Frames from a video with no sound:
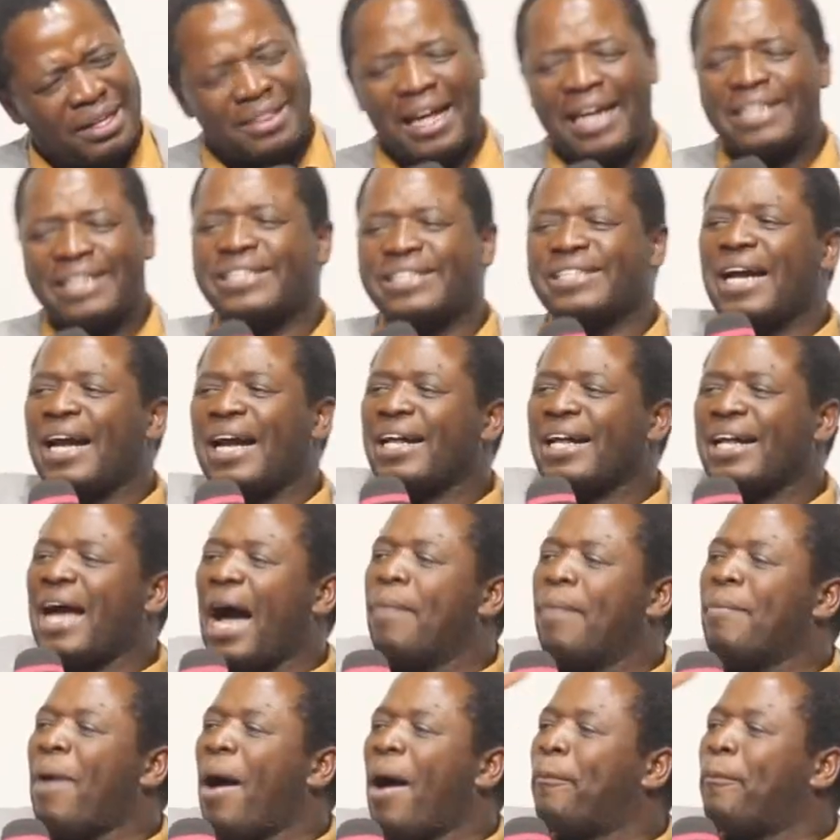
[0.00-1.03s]
that shall
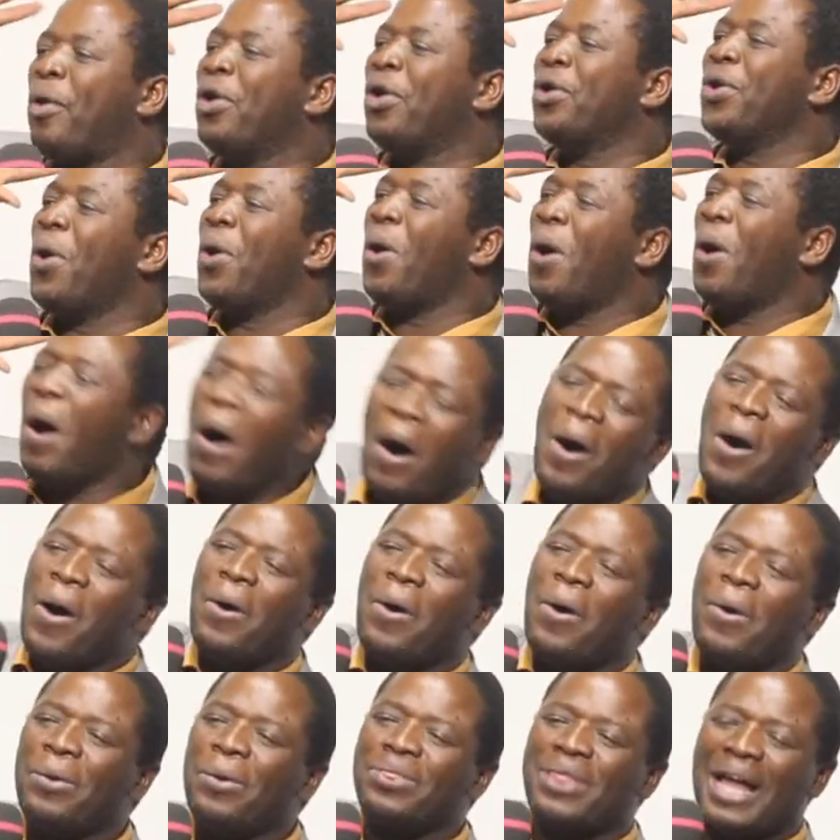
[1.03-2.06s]
come upon
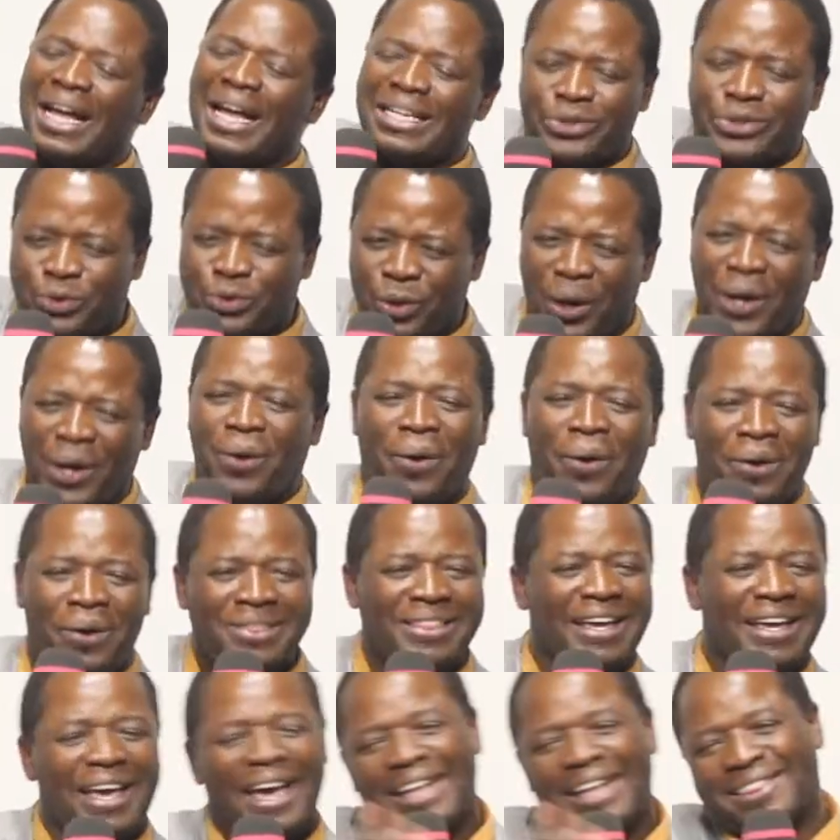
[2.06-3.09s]
all that dwell on
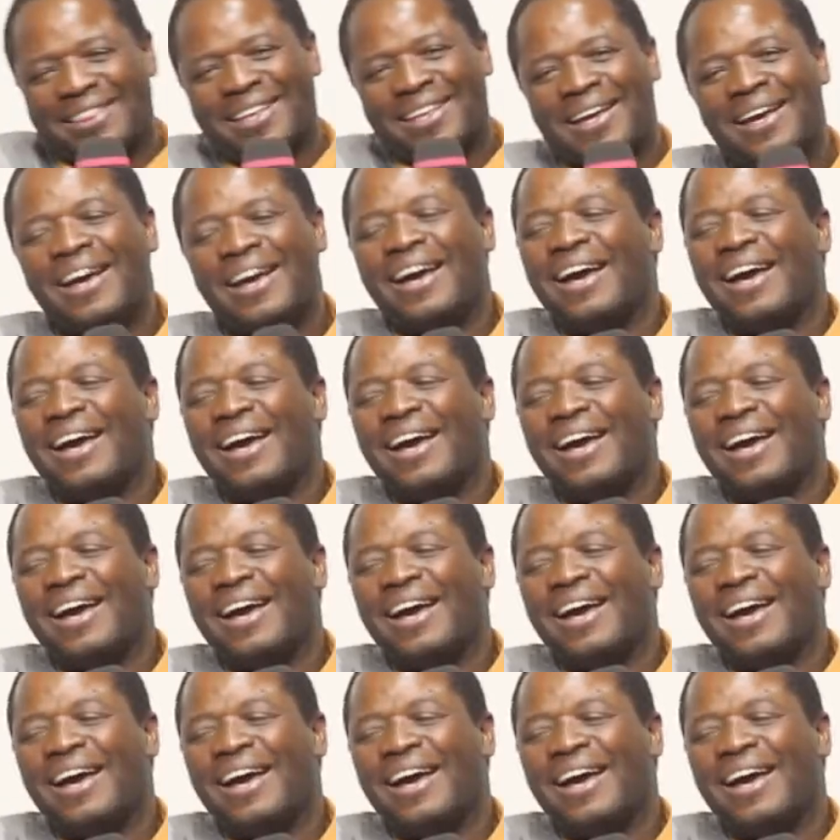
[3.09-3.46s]
the earth.